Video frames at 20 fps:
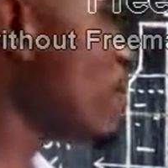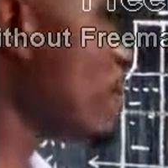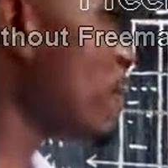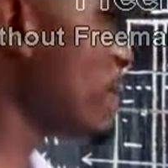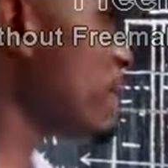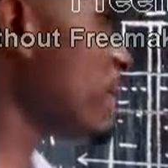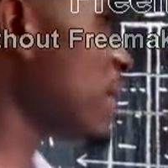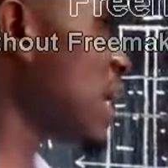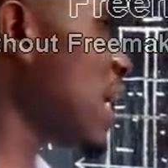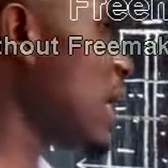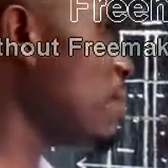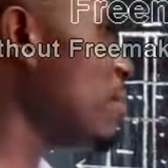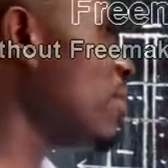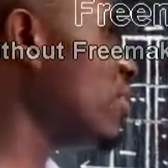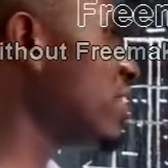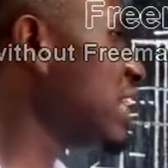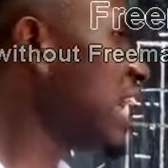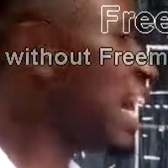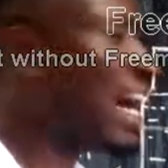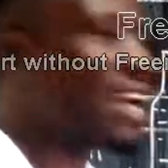
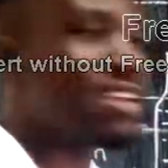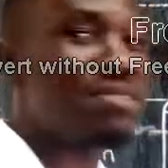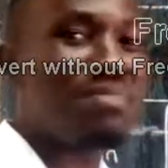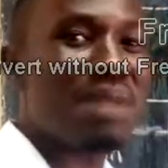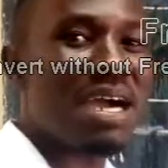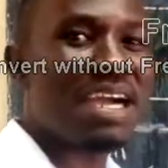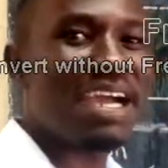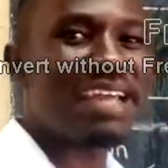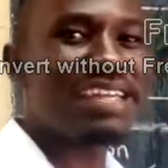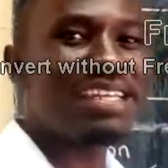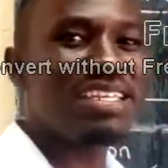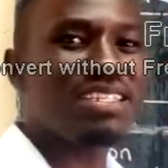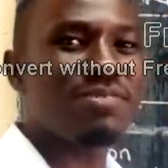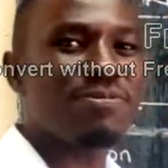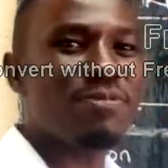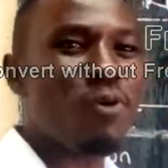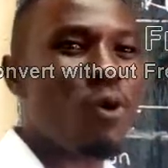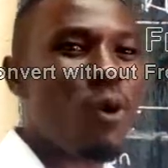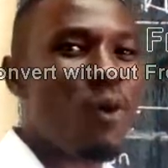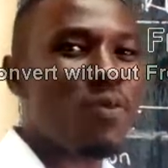carbon and manganese
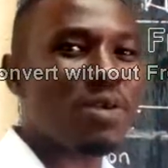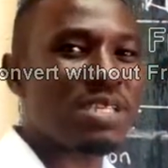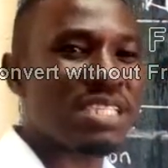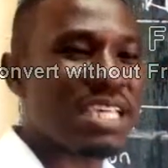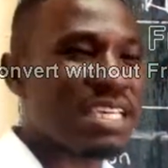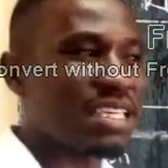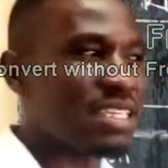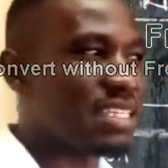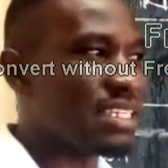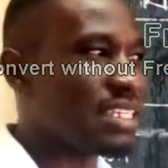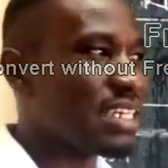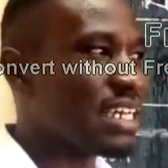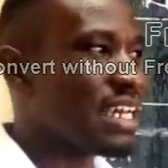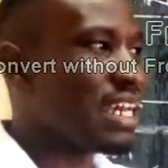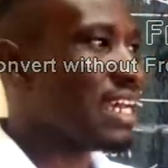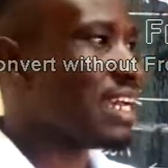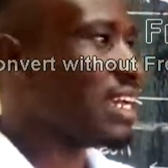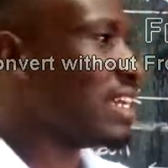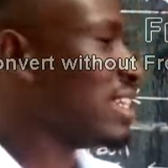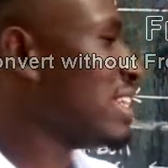4 oxide.
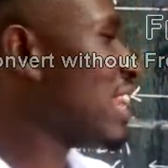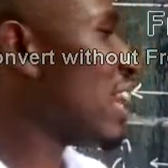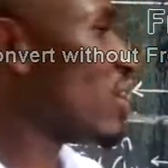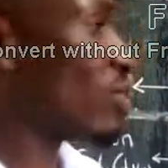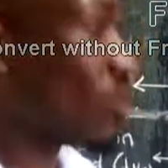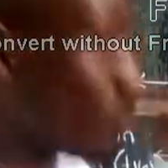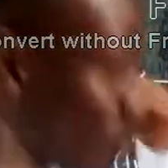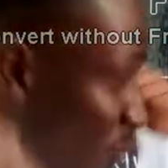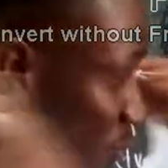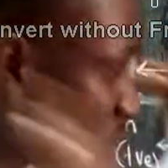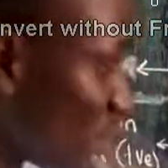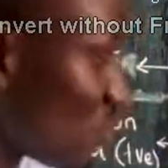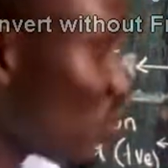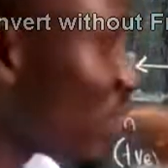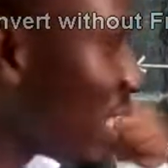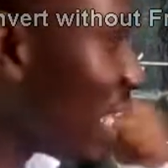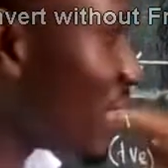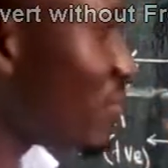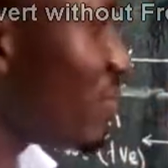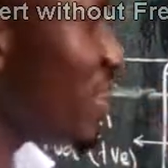Now, of course, when
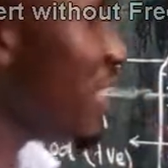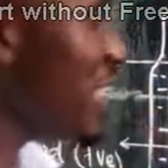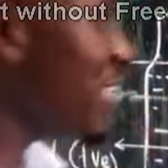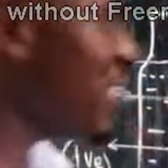I bring in